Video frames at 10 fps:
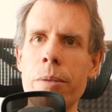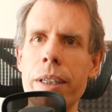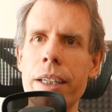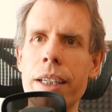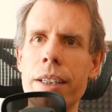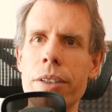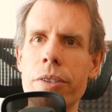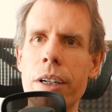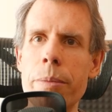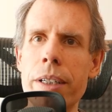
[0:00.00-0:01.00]
We can
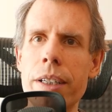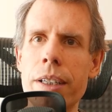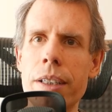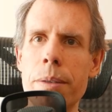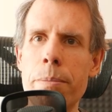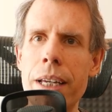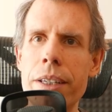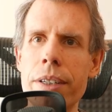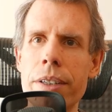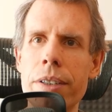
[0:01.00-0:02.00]
describe it in a
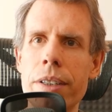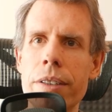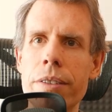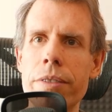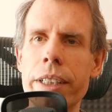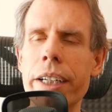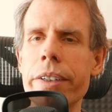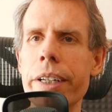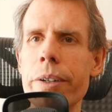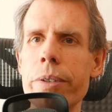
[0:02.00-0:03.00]
basis of
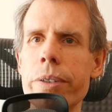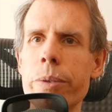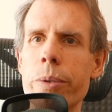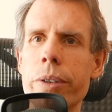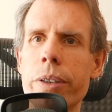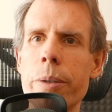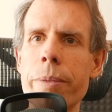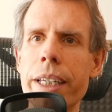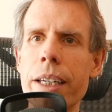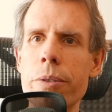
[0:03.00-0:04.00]
Laguerre-Gauss or
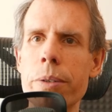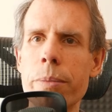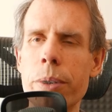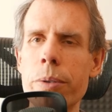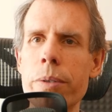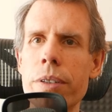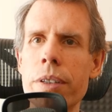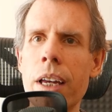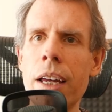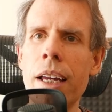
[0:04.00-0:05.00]
Hermite-Gauss
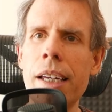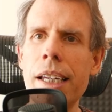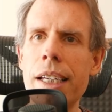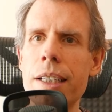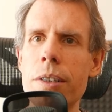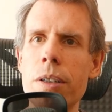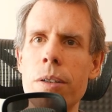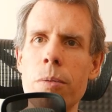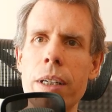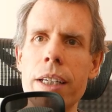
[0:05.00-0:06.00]
modes, and
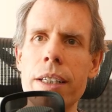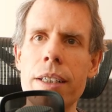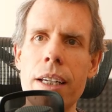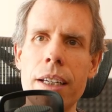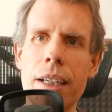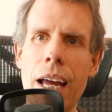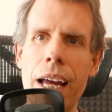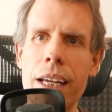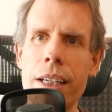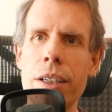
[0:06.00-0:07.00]
we can
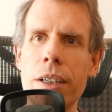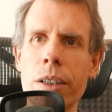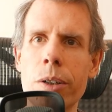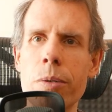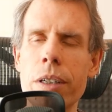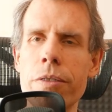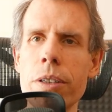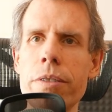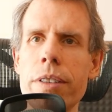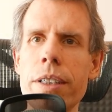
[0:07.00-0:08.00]
add quite a
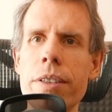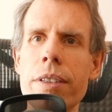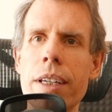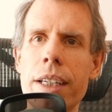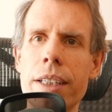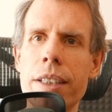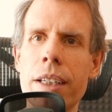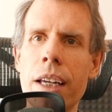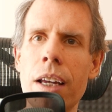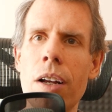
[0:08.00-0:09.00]
few of these and
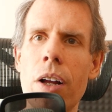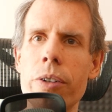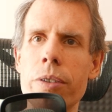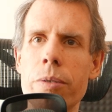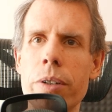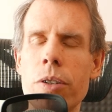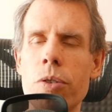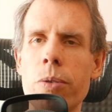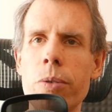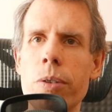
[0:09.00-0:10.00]
also
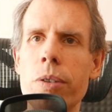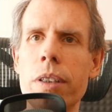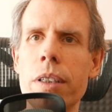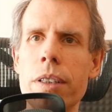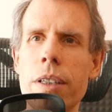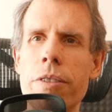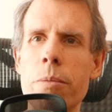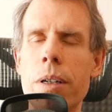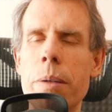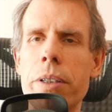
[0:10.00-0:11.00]
control
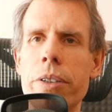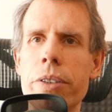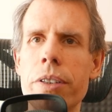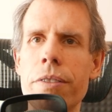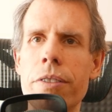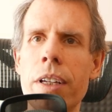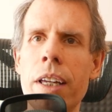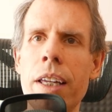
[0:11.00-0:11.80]
different parameters of